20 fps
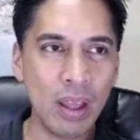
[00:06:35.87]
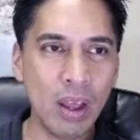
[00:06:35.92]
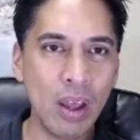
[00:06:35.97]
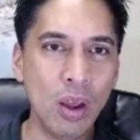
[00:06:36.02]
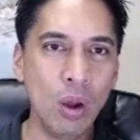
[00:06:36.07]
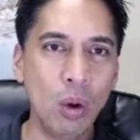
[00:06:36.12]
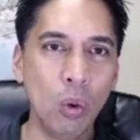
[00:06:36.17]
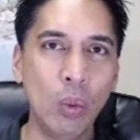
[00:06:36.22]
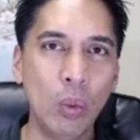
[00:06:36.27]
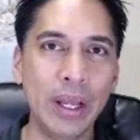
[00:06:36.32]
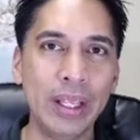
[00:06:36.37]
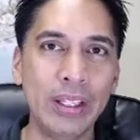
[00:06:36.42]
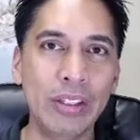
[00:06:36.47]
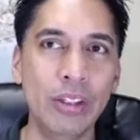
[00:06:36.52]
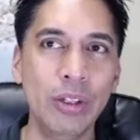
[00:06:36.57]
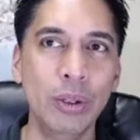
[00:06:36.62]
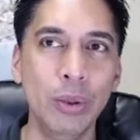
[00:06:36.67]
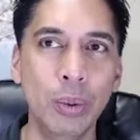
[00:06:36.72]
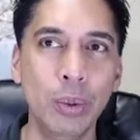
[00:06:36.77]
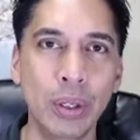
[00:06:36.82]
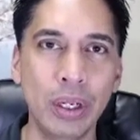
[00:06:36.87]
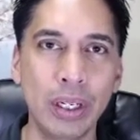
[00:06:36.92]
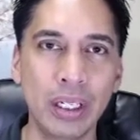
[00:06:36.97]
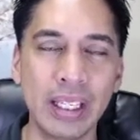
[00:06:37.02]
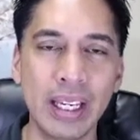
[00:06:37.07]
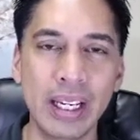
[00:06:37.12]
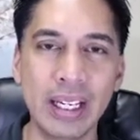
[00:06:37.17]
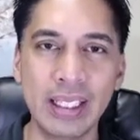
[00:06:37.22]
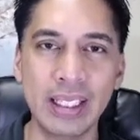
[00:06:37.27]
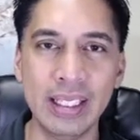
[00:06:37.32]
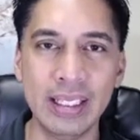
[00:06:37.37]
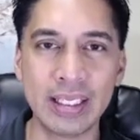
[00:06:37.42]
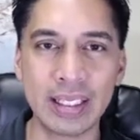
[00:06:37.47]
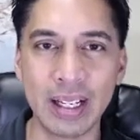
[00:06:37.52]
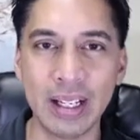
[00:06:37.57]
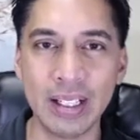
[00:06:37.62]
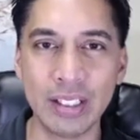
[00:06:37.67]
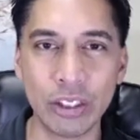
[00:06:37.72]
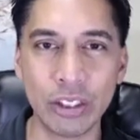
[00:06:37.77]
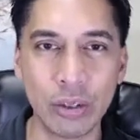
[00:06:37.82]
When you were getting these signs
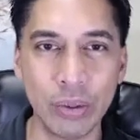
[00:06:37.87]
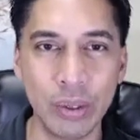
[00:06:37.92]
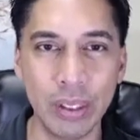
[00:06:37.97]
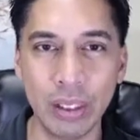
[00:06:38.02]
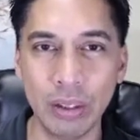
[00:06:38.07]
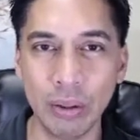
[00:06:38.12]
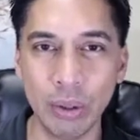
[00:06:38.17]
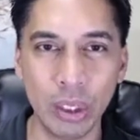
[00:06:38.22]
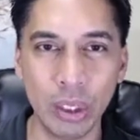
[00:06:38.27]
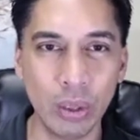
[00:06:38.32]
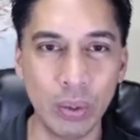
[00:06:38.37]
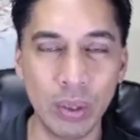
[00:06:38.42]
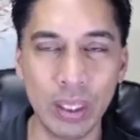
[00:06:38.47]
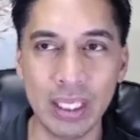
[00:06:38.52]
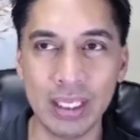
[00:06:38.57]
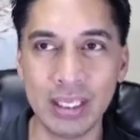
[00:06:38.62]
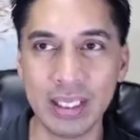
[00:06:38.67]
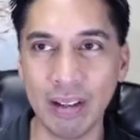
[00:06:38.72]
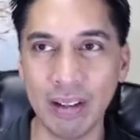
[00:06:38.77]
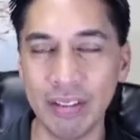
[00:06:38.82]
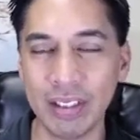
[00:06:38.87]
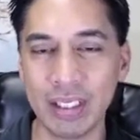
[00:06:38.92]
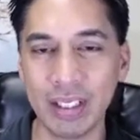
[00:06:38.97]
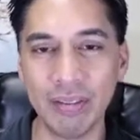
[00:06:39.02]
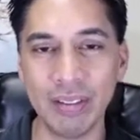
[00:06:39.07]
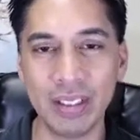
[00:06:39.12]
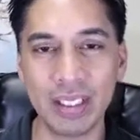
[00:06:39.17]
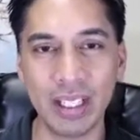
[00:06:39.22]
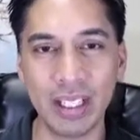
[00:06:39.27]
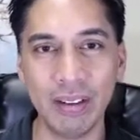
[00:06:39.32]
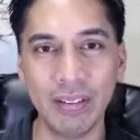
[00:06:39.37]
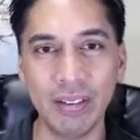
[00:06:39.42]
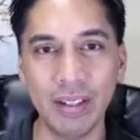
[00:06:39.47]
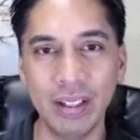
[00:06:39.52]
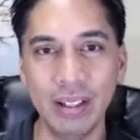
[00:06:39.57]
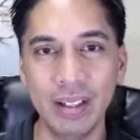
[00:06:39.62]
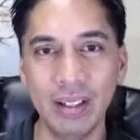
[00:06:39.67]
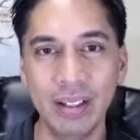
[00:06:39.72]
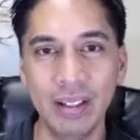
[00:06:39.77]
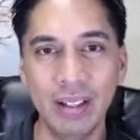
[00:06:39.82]
333, 777,
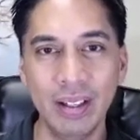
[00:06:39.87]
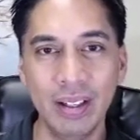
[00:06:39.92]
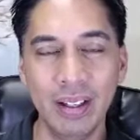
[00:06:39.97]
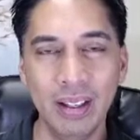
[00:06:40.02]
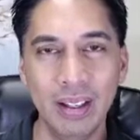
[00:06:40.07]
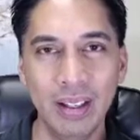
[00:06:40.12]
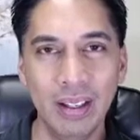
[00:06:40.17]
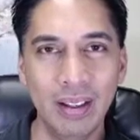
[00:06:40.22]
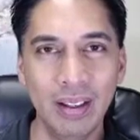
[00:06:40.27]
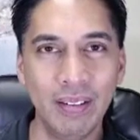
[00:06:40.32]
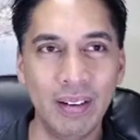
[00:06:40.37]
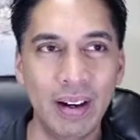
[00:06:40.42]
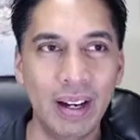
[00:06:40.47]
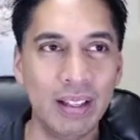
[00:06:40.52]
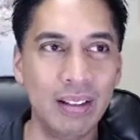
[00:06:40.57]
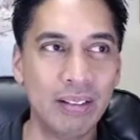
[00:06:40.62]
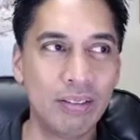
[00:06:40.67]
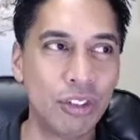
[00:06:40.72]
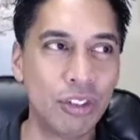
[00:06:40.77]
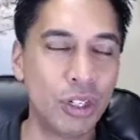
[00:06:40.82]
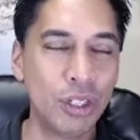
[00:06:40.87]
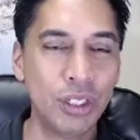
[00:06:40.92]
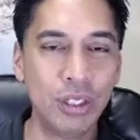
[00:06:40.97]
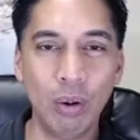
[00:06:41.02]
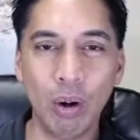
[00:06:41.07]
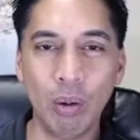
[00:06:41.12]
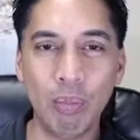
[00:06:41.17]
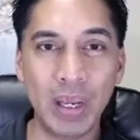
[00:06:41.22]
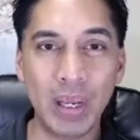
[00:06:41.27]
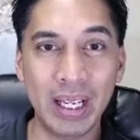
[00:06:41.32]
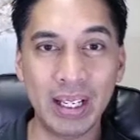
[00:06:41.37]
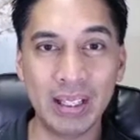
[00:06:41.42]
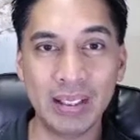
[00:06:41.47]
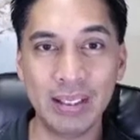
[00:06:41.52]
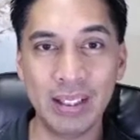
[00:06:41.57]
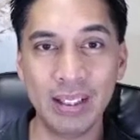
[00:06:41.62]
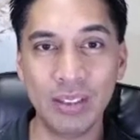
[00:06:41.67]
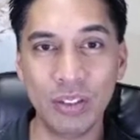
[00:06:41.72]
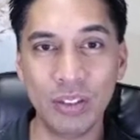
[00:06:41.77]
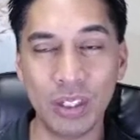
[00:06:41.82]
right? Sure, you weren't paying
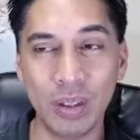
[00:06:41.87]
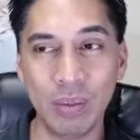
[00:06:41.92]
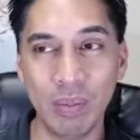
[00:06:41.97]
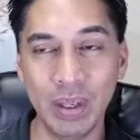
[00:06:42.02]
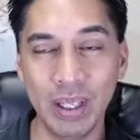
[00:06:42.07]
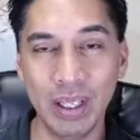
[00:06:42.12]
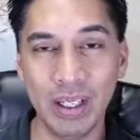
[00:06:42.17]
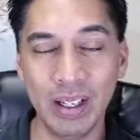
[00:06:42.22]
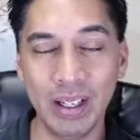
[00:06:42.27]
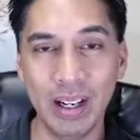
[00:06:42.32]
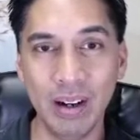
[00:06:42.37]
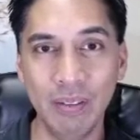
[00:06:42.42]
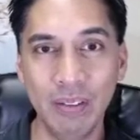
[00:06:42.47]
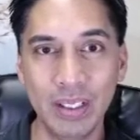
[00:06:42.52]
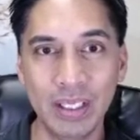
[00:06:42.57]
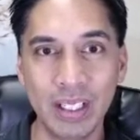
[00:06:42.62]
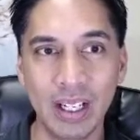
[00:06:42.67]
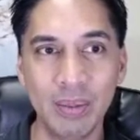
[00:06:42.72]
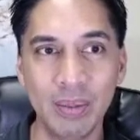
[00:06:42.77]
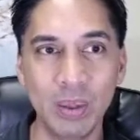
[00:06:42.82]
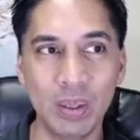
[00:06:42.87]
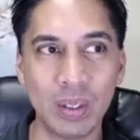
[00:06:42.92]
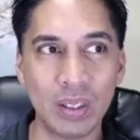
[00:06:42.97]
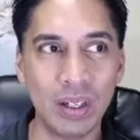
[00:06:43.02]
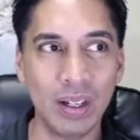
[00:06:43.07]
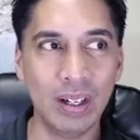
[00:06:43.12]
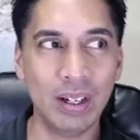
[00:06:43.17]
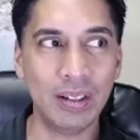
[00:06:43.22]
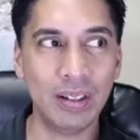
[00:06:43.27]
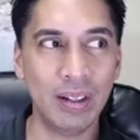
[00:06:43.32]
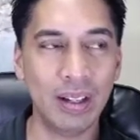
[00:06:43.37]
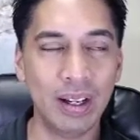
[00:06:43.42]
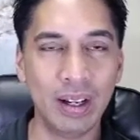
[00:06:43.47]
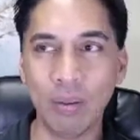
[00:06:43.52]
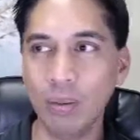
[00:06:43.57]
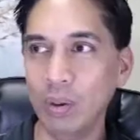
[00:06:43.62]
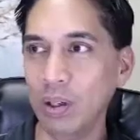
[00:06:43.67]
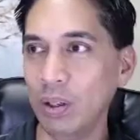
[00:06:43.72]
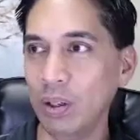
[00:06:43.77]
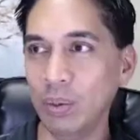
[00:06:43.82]
attention, but every time you saw it, you're like,
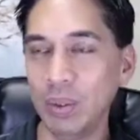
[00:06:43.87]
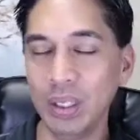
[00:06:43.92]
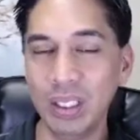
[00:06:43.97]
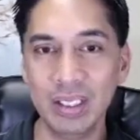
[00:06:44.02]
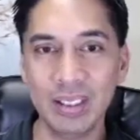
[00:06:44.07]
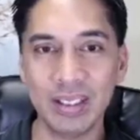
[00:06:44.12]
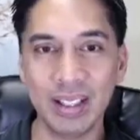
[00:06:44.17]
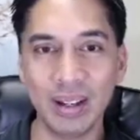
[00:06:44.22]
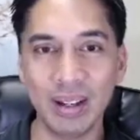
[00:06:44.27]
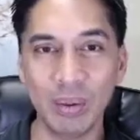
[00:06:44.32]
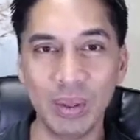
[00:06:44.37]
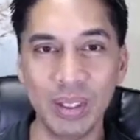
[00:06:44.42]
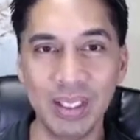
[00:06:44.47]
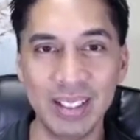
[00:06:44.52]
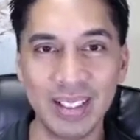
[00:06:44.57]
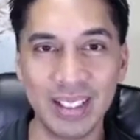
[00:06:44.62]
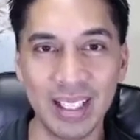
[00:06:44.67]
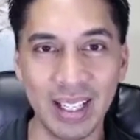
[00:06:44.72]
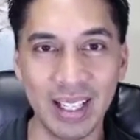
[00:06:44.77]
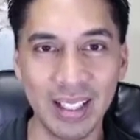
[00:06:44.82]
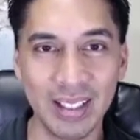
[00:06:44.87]
whoa, what is that? What is that?